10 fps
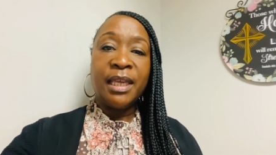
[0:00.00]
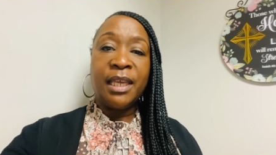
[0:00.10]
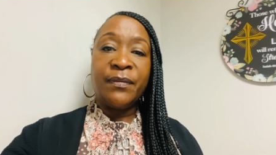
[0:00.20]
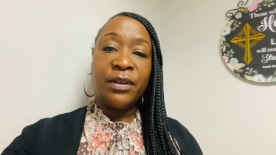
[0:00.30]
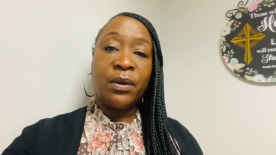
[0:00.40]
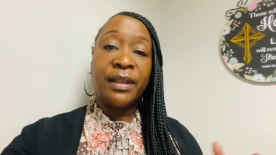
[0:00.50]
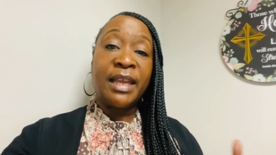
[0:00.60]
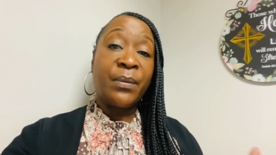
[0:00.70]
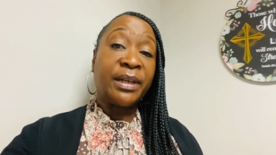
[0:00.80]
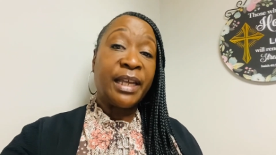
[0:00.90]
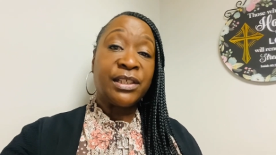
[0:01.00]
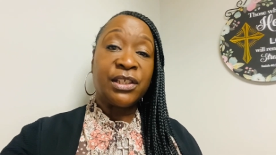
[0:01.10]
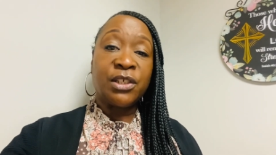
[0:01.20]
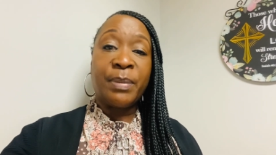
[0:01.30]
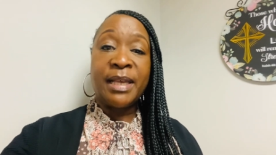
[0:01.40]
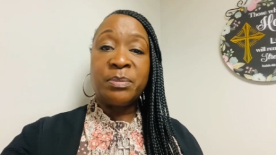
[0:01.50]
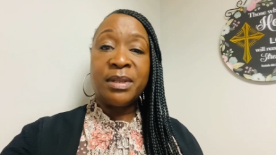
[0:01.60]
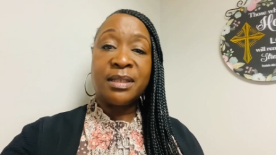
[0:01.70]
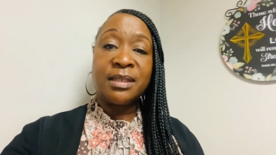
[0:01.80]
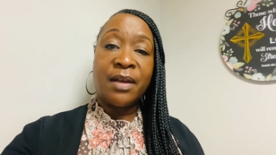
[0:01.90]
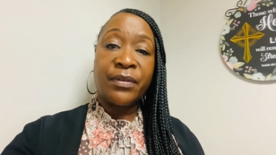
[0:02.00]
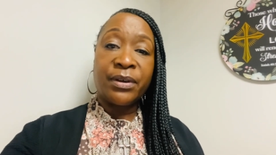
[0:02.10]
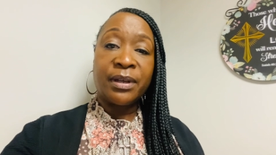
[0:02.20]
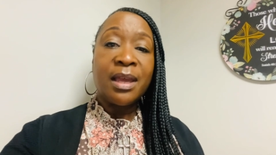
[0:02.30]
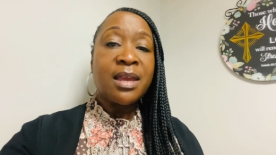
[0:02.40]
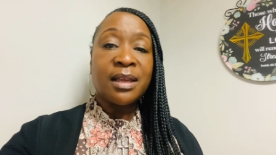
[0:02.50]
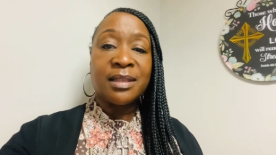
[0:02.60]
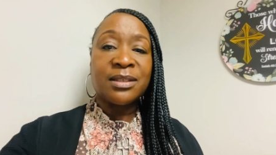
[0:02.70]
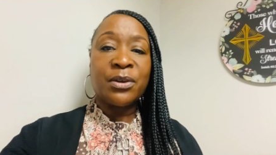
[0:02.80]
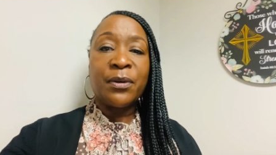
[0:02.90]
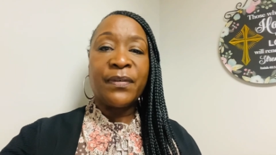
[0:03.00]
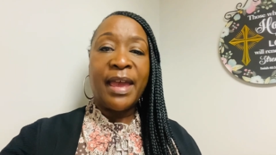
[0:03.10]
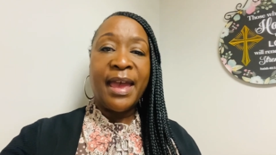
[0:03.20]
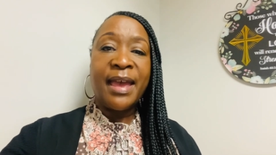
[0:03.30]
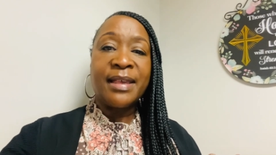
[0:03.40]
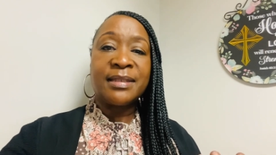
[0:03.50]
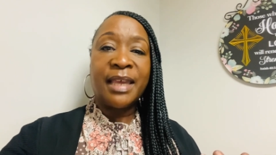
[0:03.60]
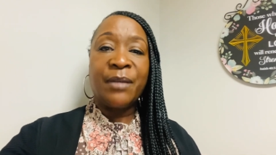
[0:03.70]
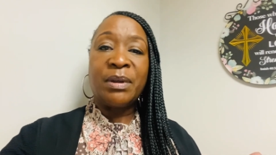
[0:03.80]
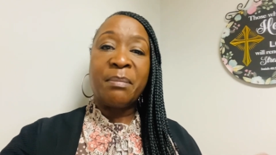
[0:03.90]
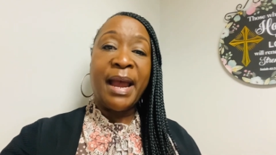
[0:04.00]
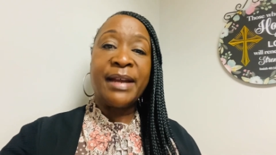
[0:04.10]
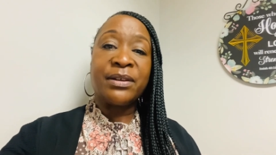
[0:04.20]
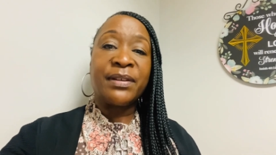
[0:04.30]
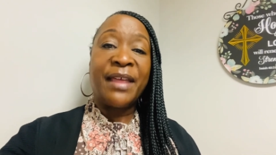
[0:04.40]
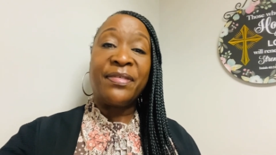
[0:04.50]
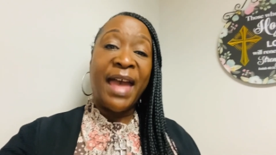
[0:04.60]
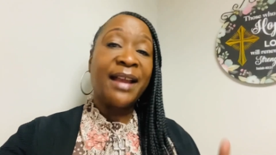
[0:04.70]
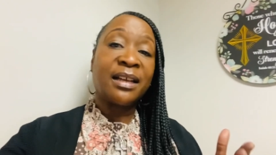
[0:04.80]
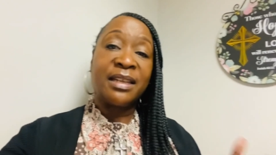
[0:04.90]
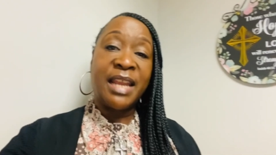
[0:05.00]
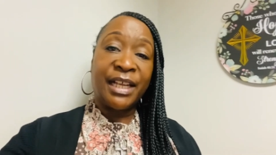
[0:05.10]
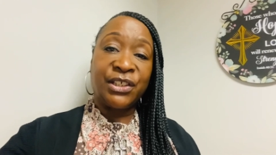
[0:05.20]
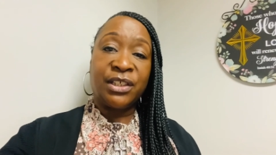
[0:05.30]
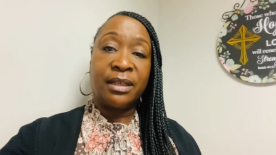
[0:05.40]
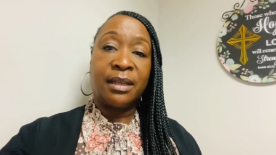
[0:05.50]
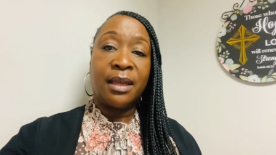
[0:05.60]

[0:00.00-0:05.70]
even though that that relationship has been severed, can serve as a reminder that that connection